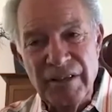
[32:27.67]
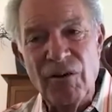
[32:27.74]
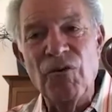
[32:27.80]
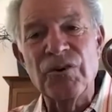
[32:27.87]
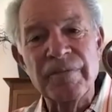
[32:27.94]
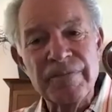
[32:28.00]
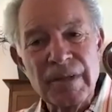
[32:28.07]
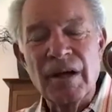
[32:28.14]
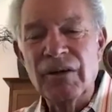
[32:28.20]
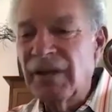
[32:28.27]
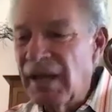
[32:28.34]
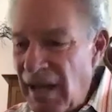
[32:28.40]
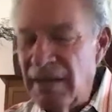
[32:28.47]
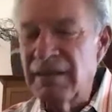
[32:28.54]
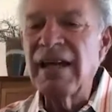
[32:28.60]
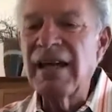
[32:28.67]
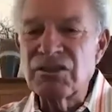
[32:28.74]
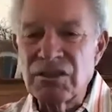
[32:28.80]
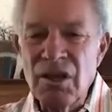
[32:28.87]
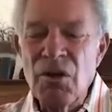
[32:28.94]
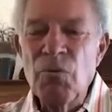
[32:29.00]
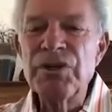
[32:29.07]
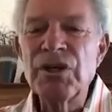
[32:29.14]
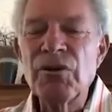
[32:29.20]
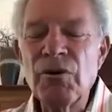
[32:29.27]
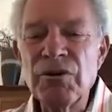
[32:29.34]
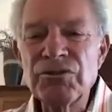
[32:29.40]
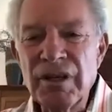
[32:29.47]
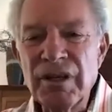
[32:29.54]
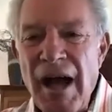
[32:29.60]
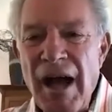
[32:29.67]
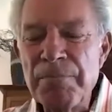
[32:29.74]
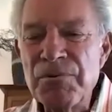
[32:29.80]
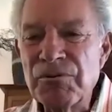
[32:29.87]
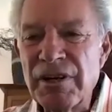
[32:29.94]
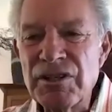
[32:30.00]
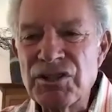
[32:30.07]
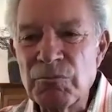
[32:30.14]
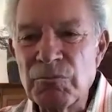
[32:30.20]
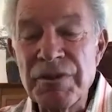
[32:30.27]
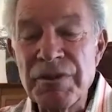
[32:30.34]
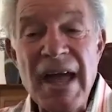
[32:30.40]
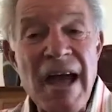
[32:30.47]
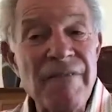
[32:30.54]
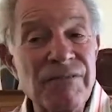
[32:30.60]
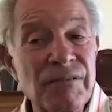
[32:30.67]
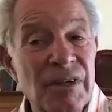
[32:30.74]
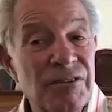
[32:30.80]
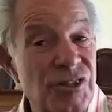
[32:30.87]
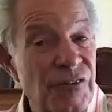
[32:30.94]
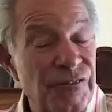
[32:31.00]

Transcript: Okay. And yes, when you go into an operation where they have